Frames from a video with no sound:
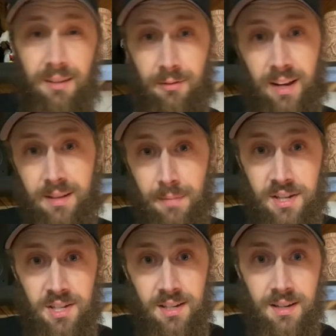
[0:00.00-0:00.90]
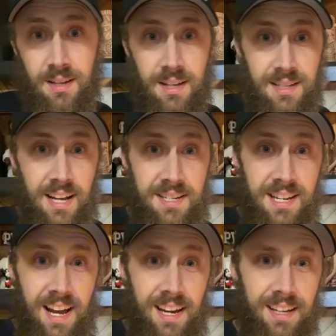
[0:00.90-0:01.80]
Forgot to mention,
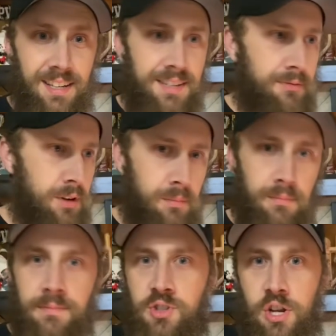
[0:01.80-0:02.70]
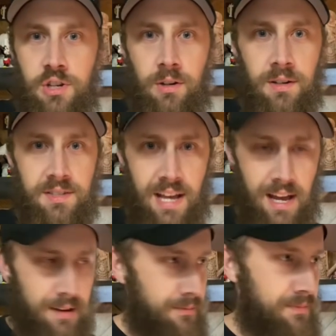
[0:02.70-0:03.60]
Tatiana from Ginger is
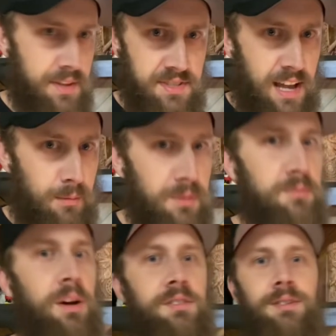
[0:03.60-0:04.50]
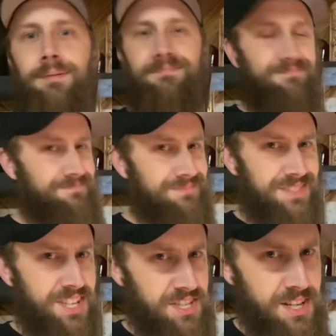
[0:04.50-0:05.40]
on this album as well. So,
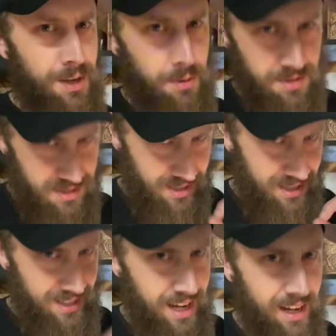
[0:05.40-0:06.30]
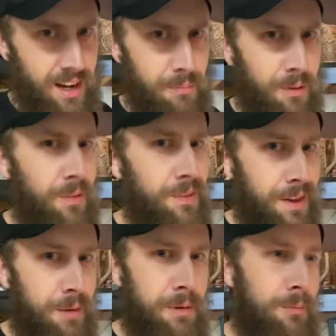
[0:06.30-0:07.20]
just know it's kicking it up a
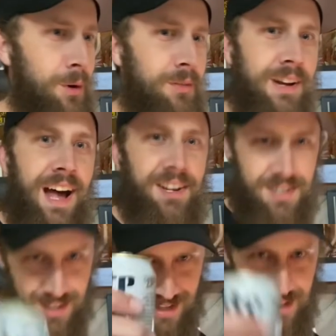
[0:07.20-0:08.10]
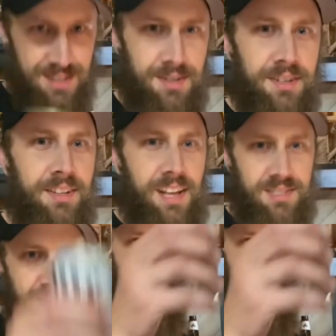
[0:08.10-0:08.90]
little bit more of a notch. So until next time,